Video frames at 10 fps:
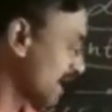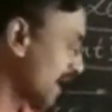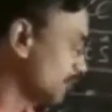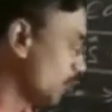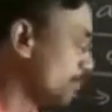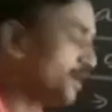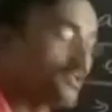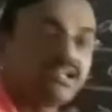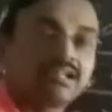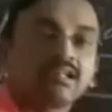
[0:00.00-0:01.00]
and
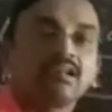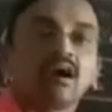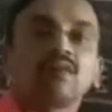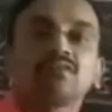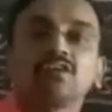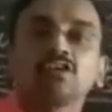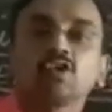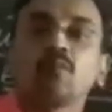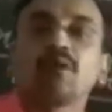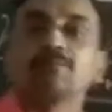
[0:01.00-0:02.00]
obediently after
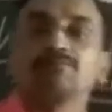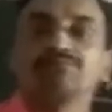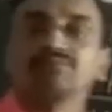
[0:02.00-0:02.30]
comma.